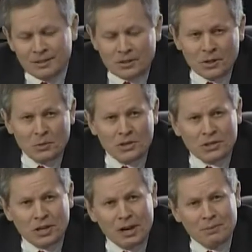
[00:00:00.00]
Senator
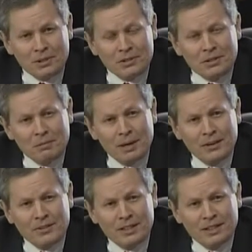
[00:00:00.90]
Rich's comments
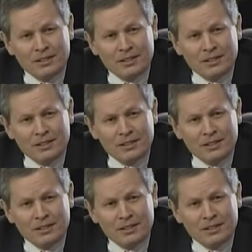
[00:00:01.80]
about